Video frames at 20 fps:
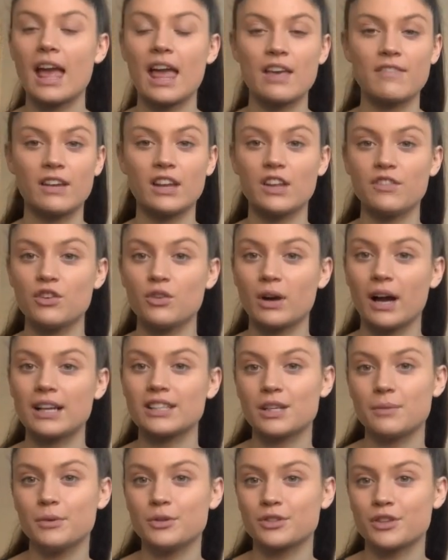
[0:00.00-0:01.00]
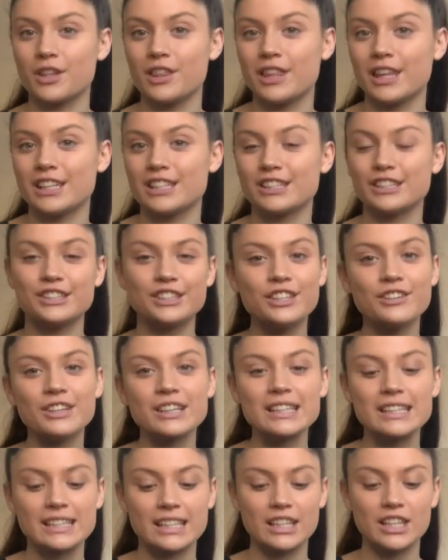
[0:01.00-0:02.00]
if any of you guys are musical theatre
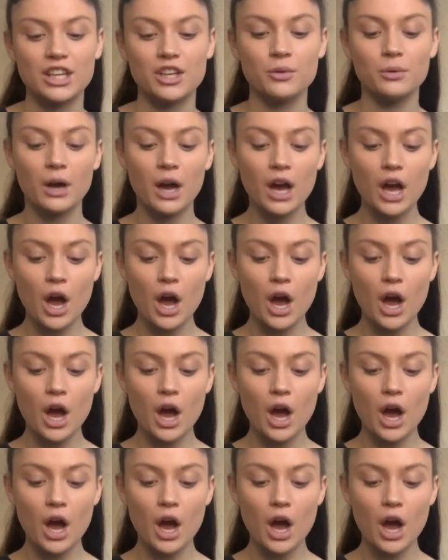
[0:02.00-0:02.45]
students and you